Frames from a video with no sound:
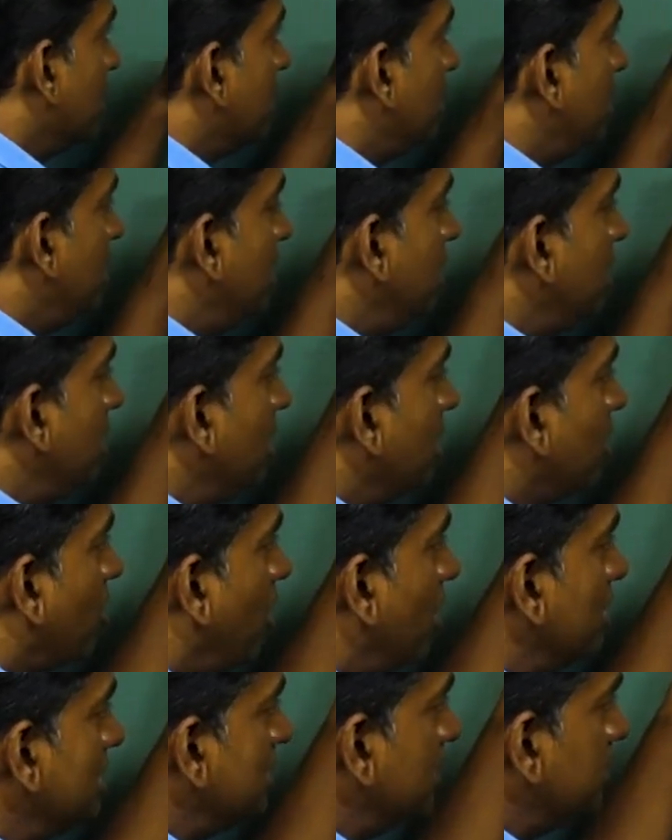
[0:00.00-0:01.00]
the
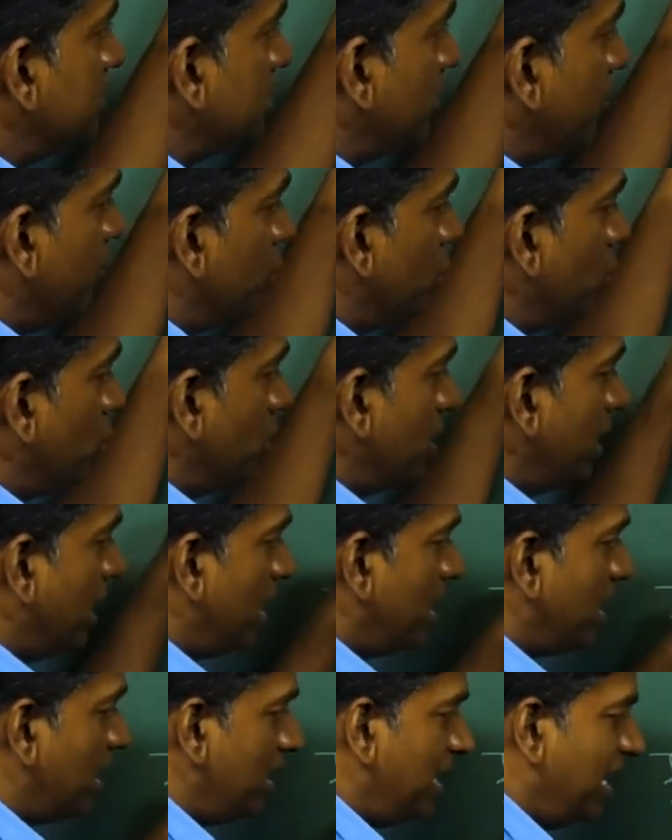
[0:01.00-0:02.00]
concepts of
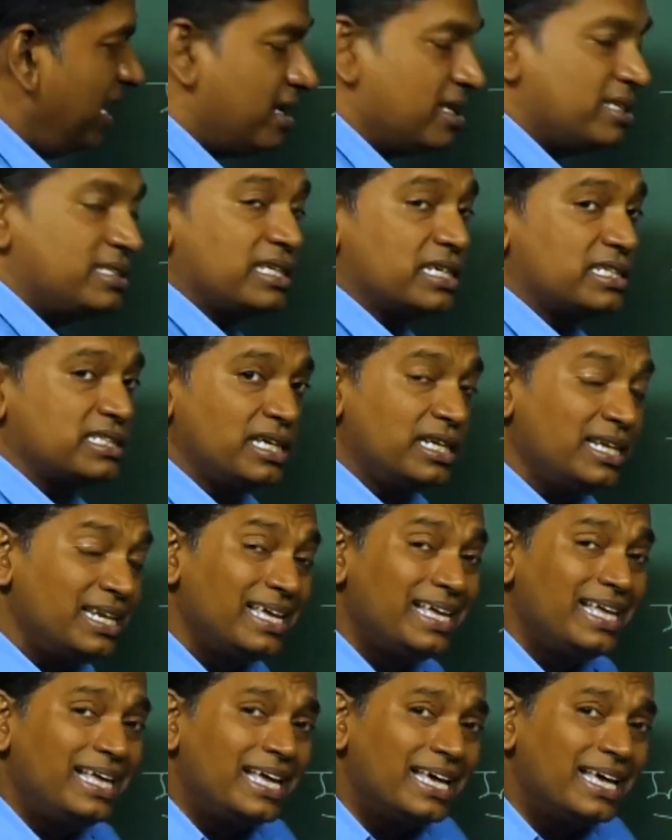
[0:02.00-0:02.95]
union and intersection